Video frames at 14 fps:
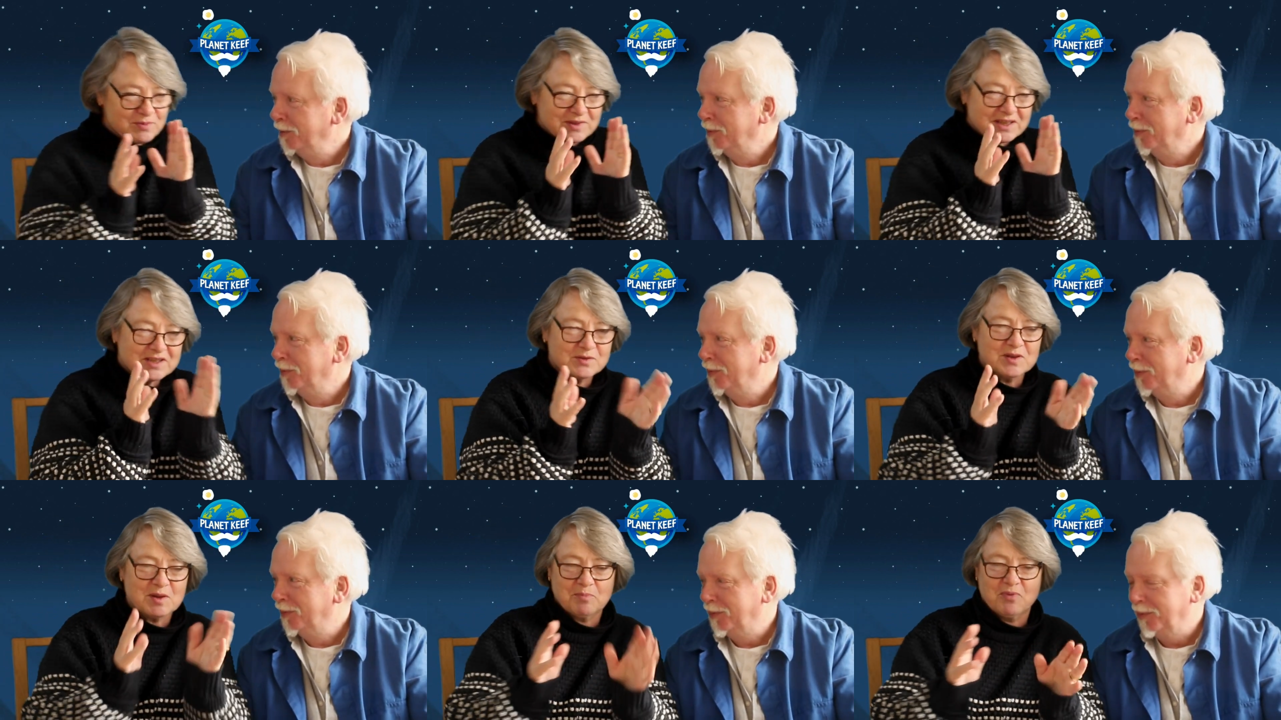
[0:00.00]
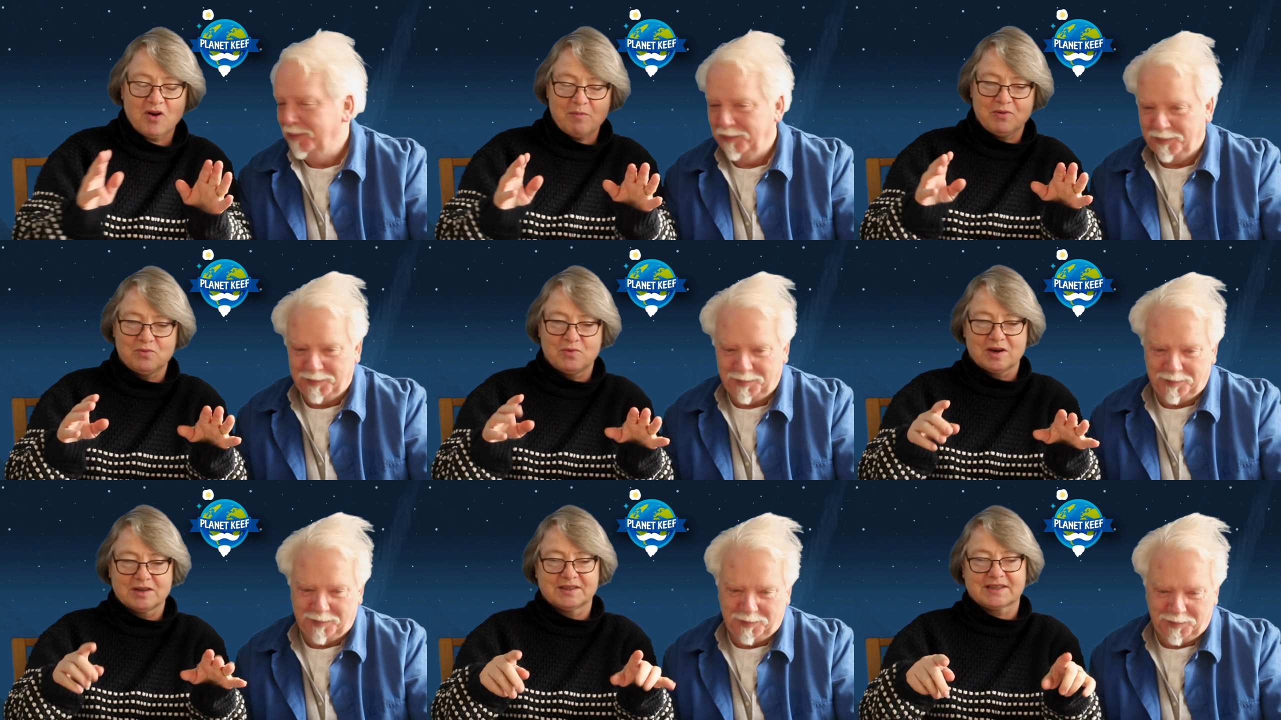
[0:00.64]
Speaker 1: was the proper
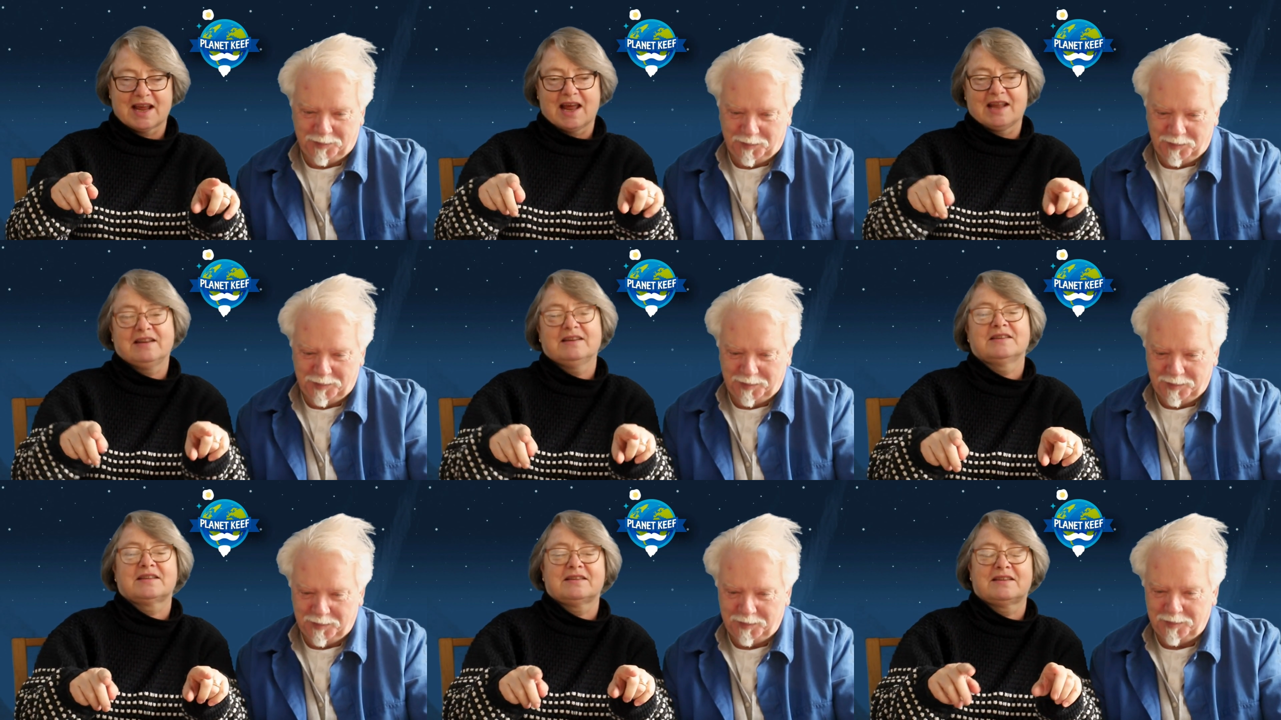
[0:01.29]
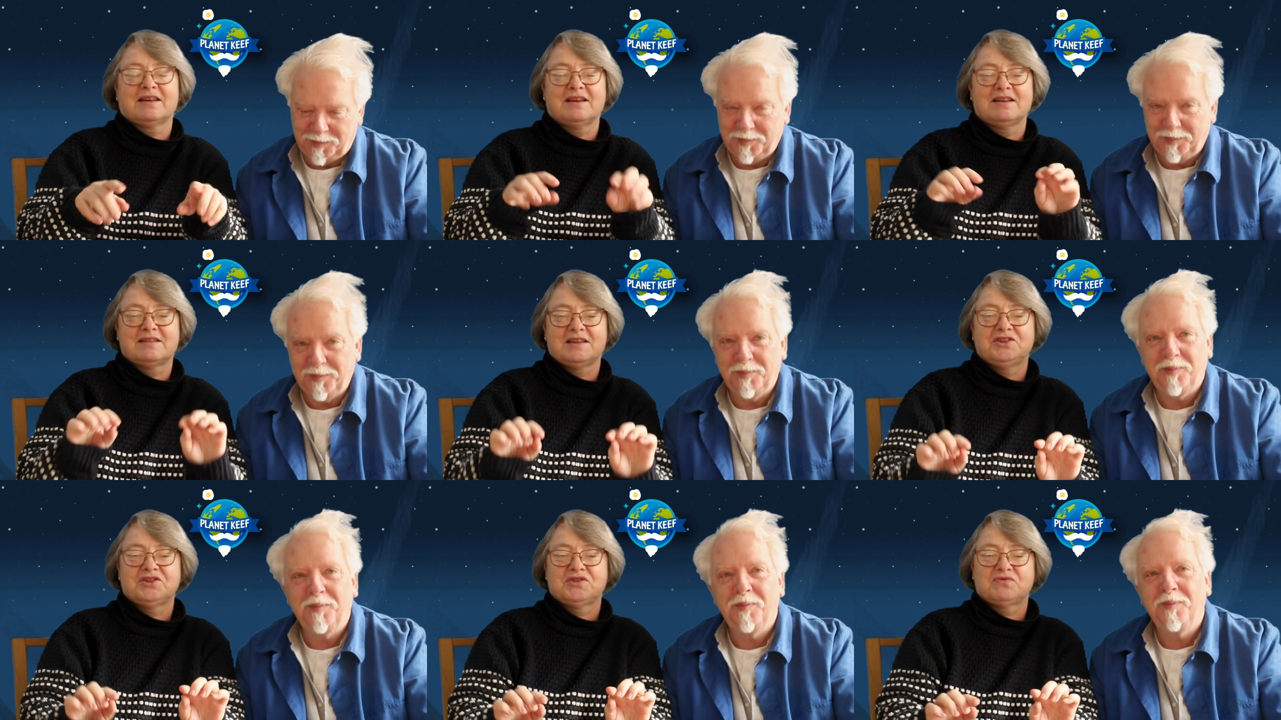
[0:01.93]
ones, and
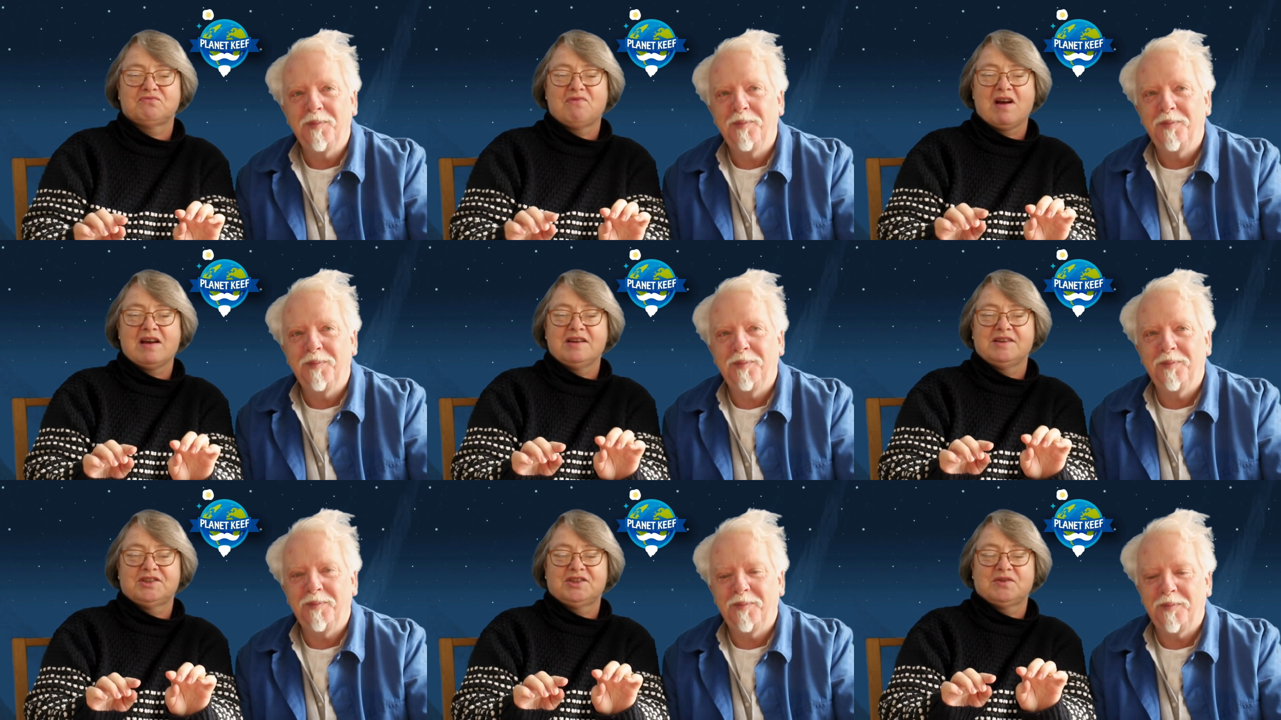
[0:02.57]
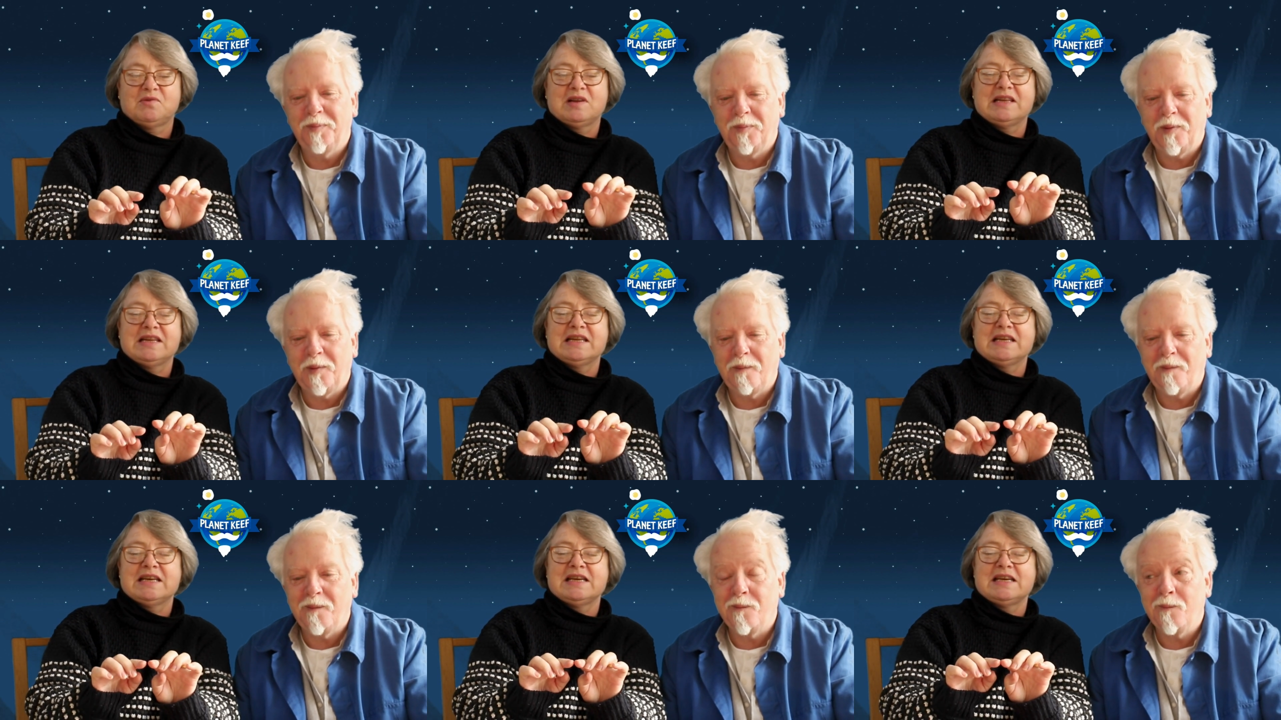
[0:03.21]
they just rise to a
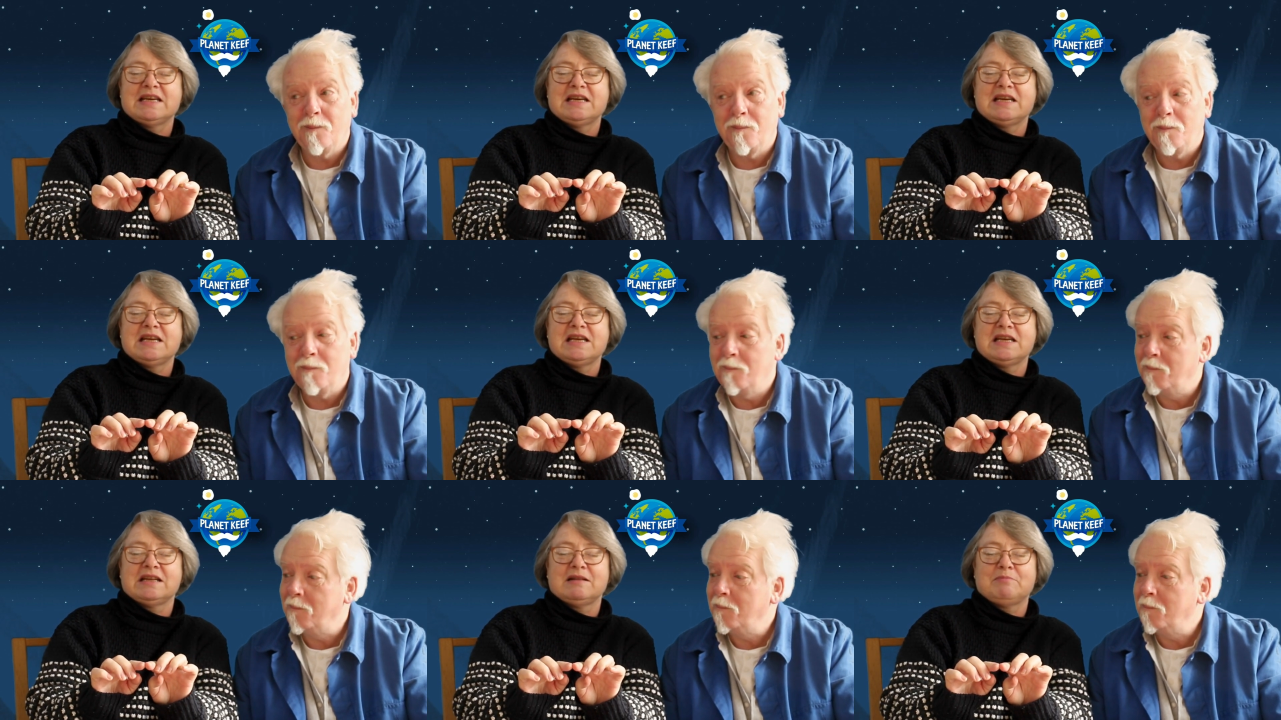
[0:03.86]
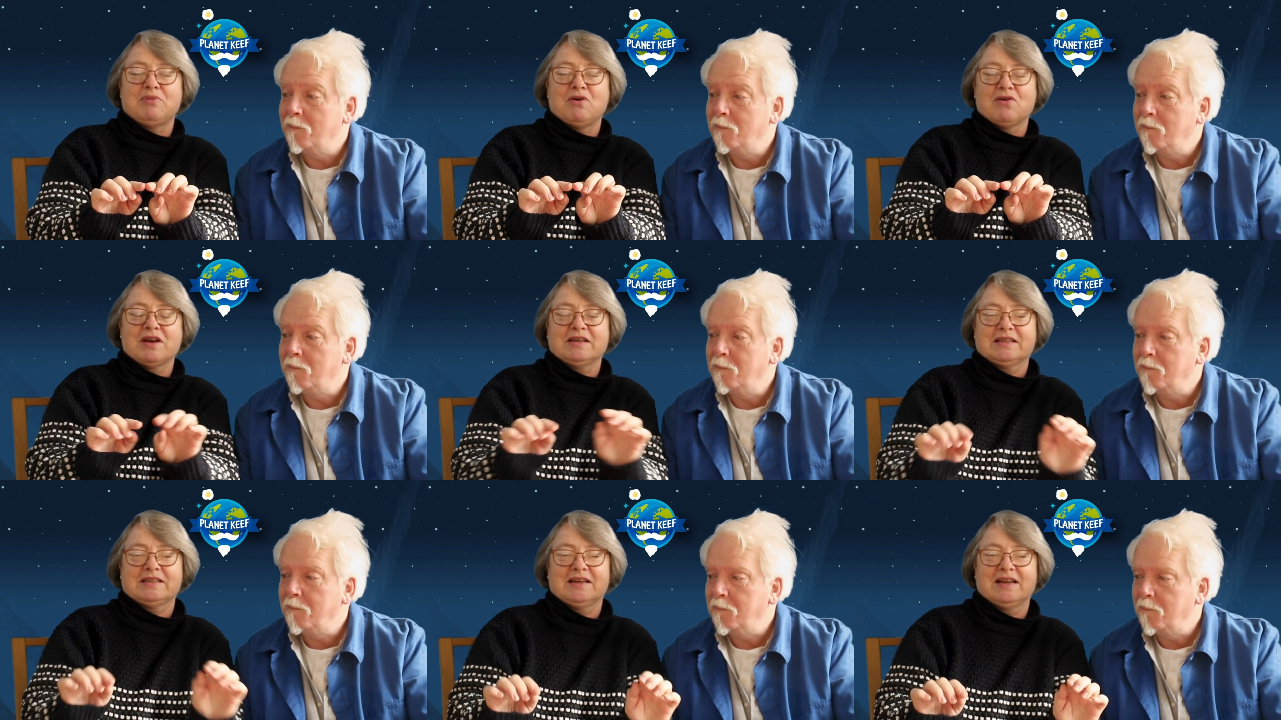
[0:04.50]
little
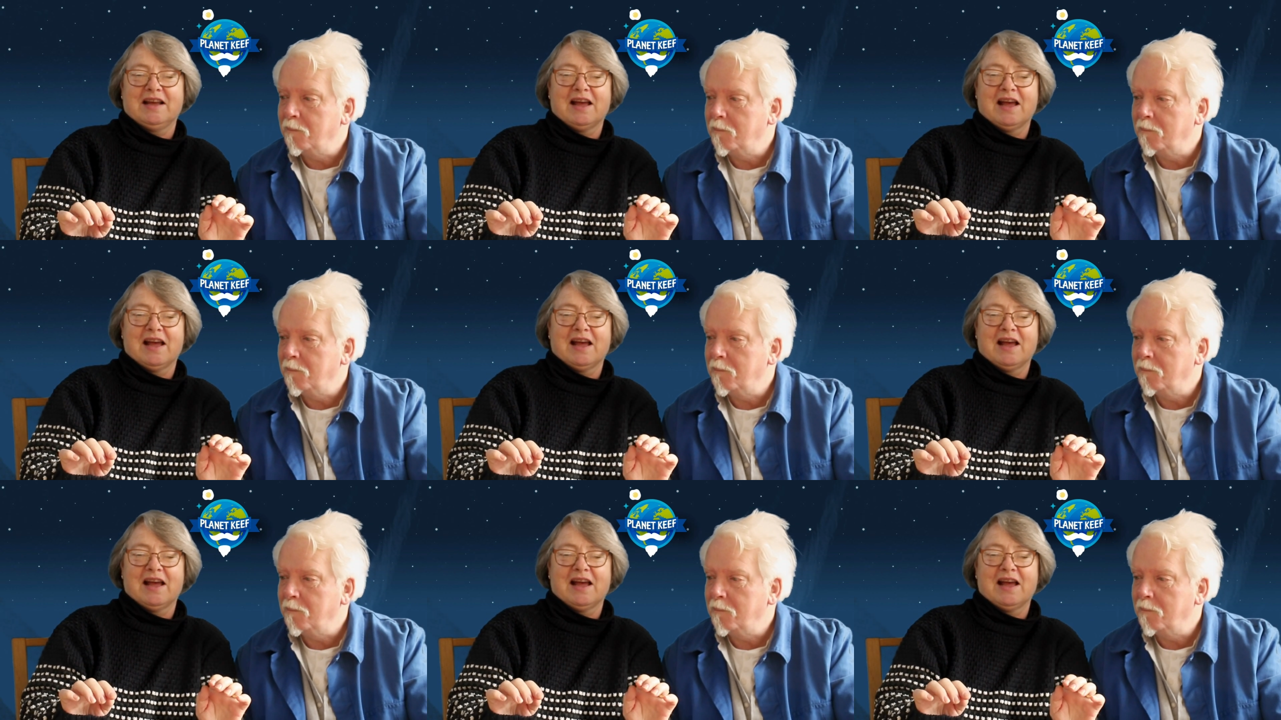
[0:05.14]
point,